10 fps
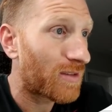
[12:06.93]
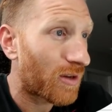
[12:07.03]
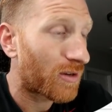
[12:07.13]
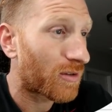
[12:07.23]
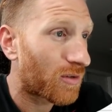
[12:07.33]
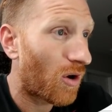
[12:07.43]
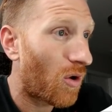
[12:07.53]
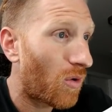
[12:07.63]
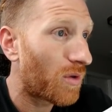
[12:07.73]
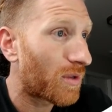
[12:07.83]
So your
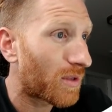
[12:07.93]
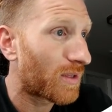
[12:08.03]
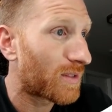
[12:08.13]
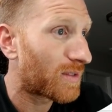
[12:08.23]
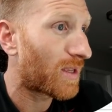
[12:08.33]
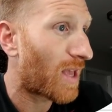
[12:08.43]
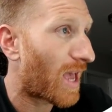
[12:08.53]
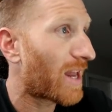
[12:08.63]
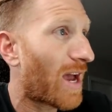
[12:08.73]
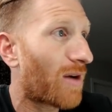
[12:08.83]
goal is
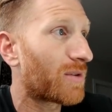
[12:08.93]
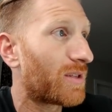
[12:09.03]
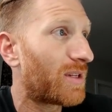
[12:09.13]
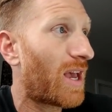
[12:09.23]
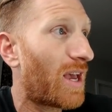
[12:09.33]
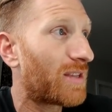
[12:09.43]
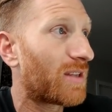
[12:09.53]
8 hours a day.